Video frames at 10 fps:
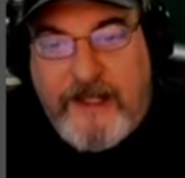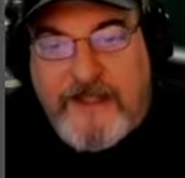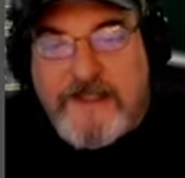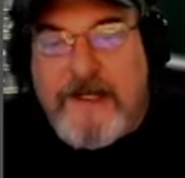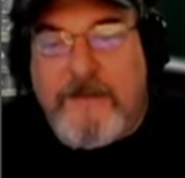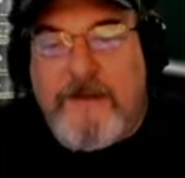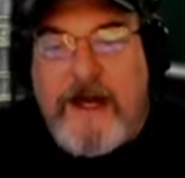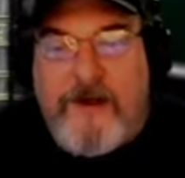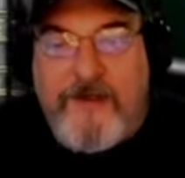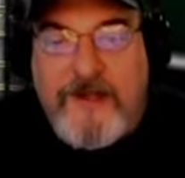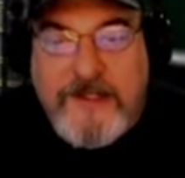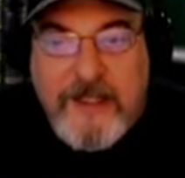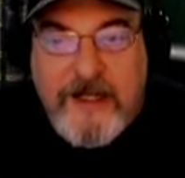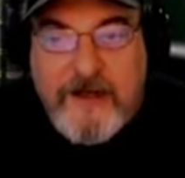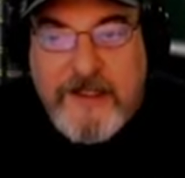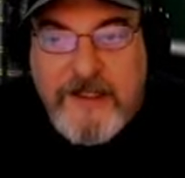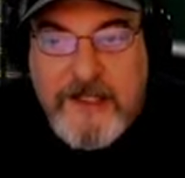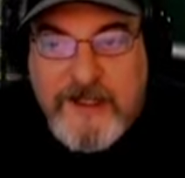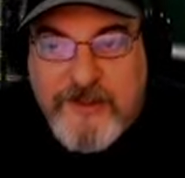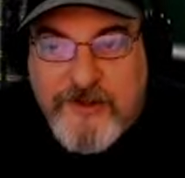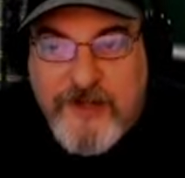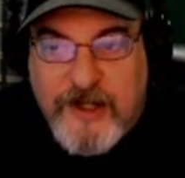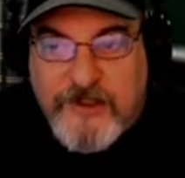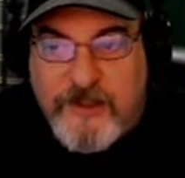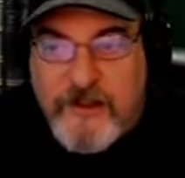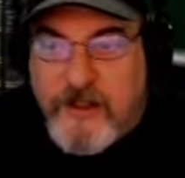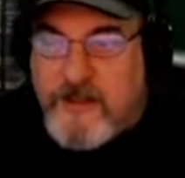and somehow this lair contains treasure,